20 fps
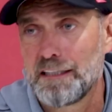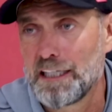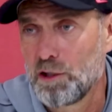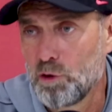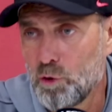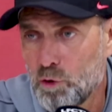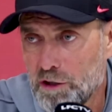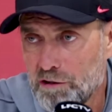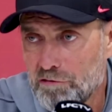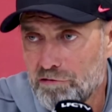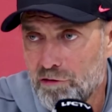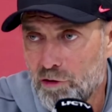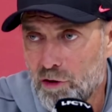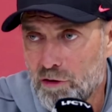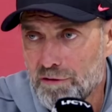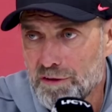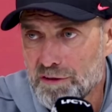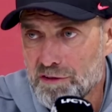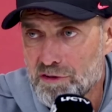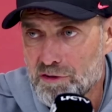They are looking
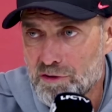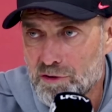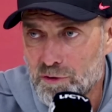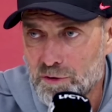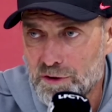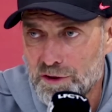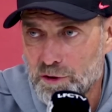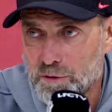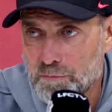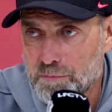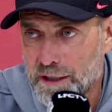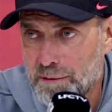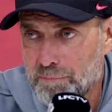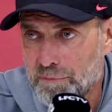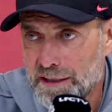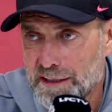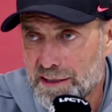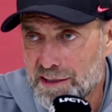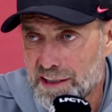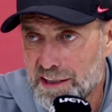forward to a new
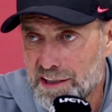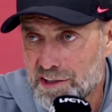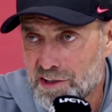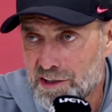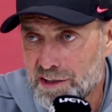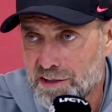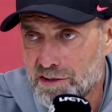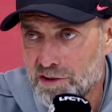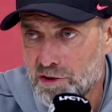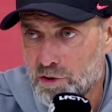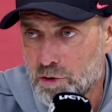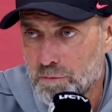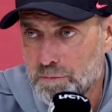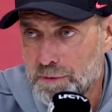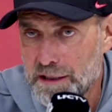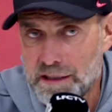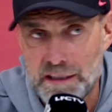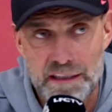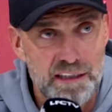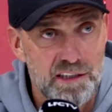Premier League season and the
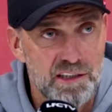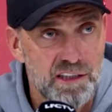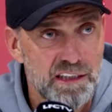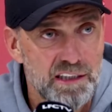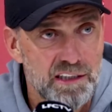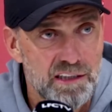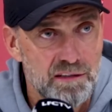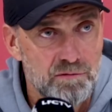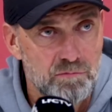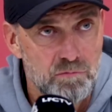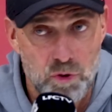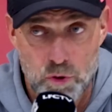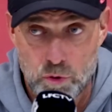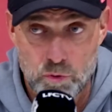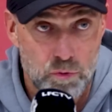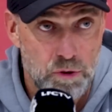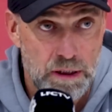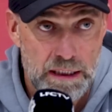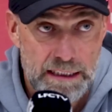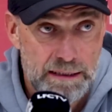European League season.
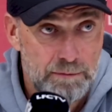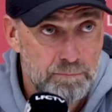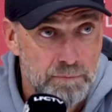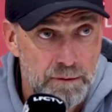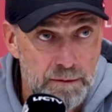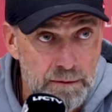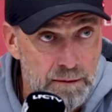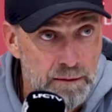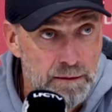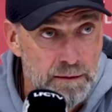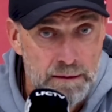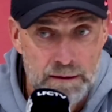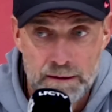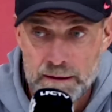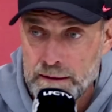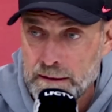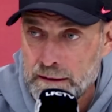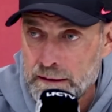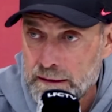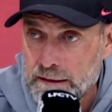So do I.
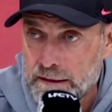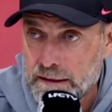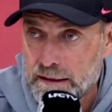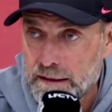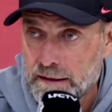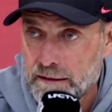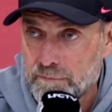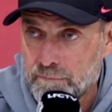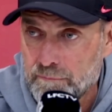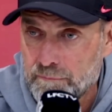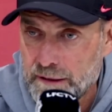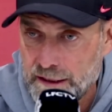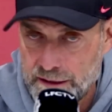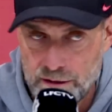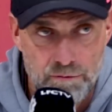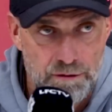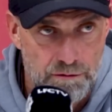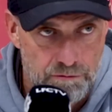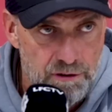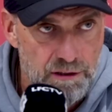Um,
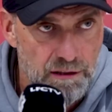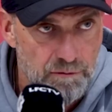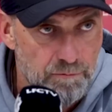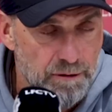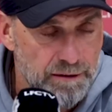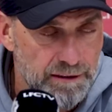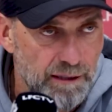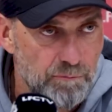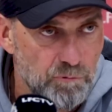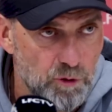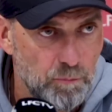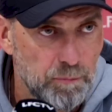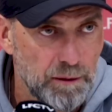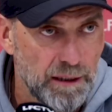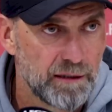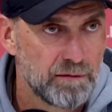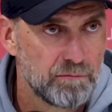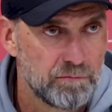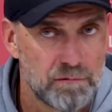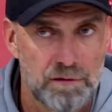I know we have sort of a game to
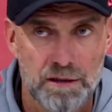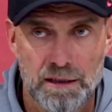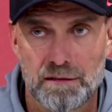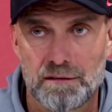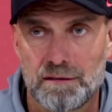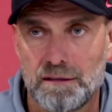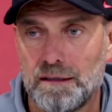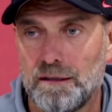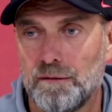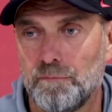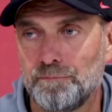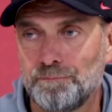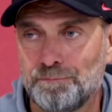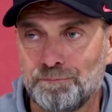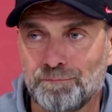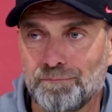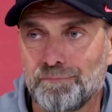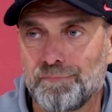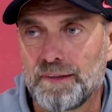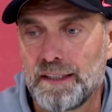play, just um,
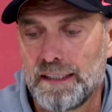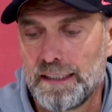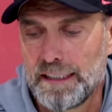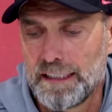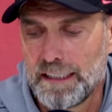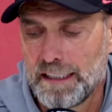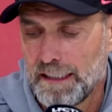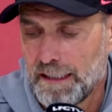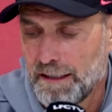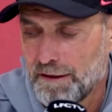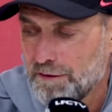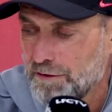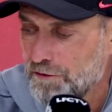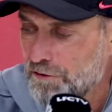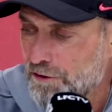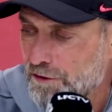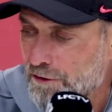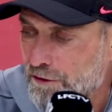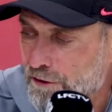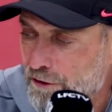
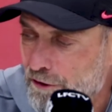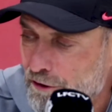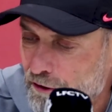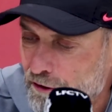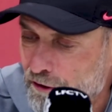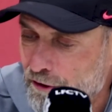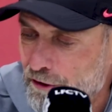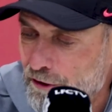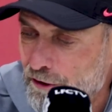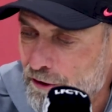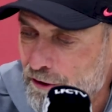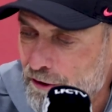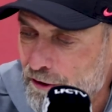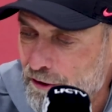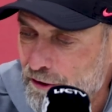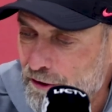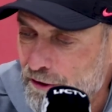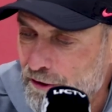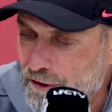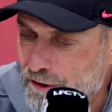and
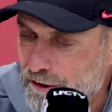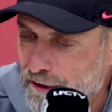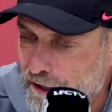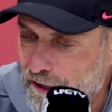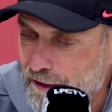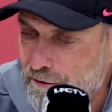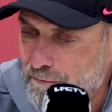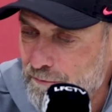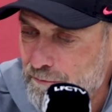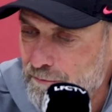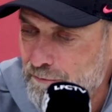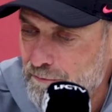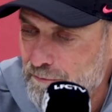yeah,